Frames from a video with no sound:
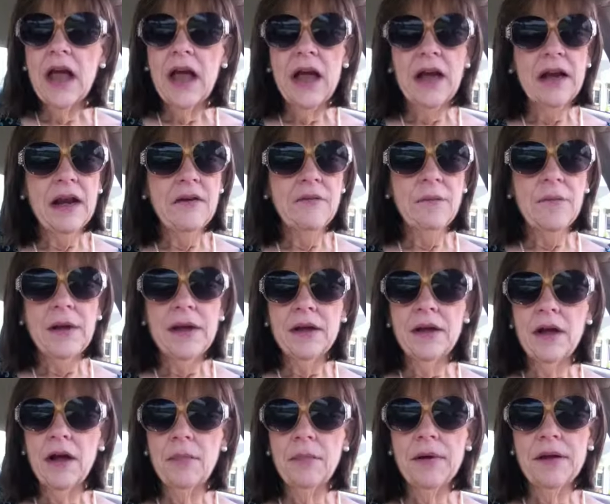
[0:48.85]
and I've
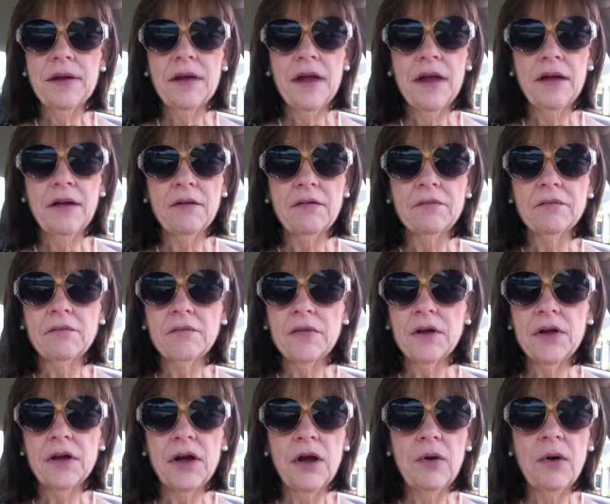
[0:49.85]
been up and down,
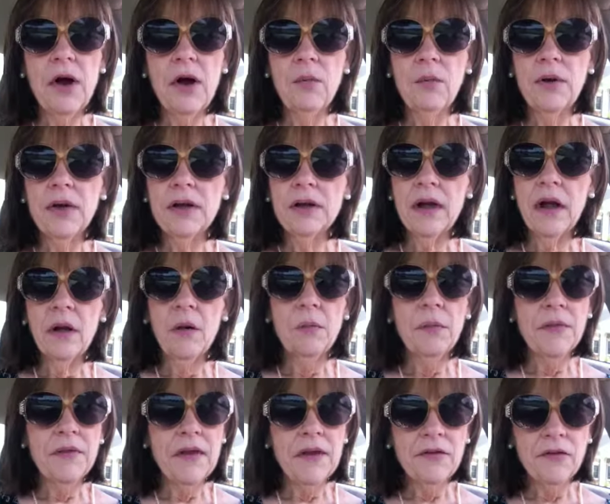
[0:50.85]
you know, all week
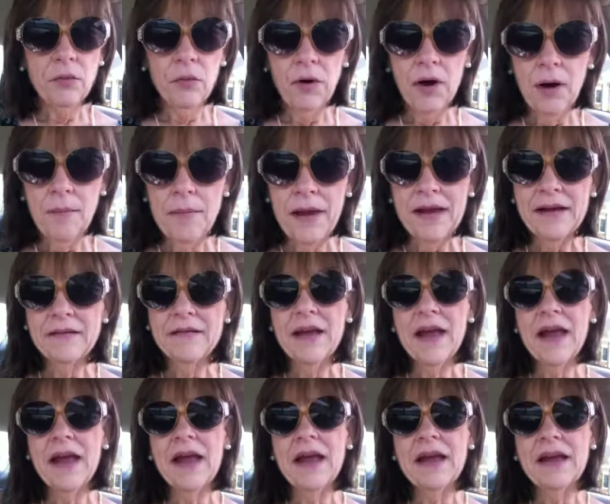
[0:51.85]
long, but that's where I
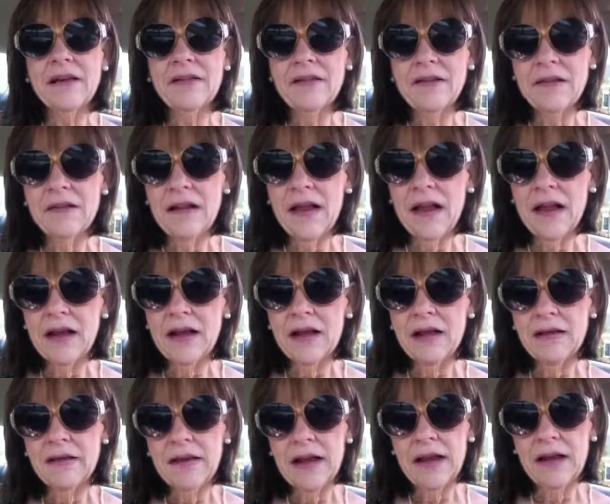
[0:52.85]
maintain is in that,
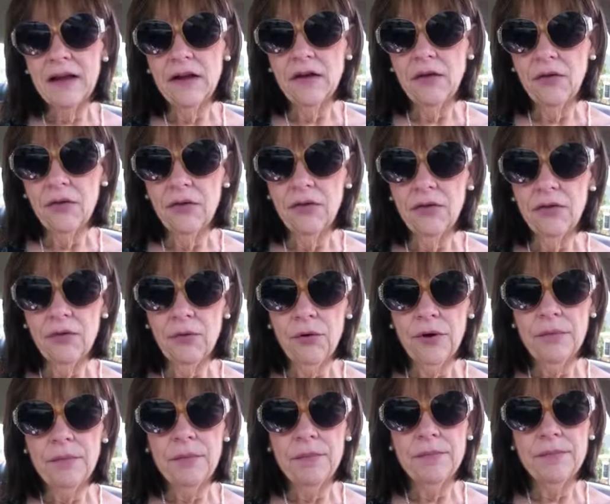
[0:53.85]
that little
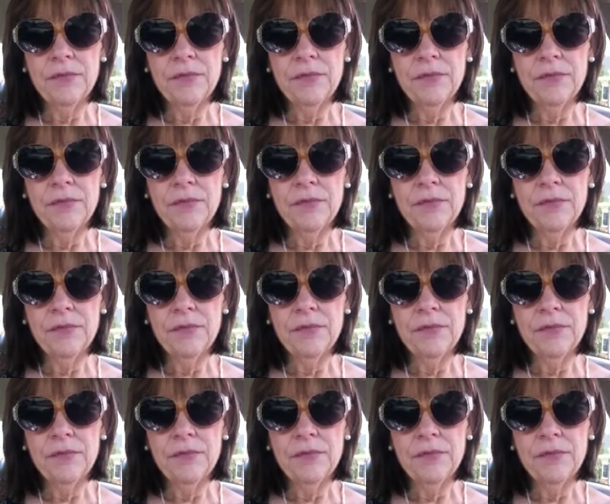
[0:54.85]
three,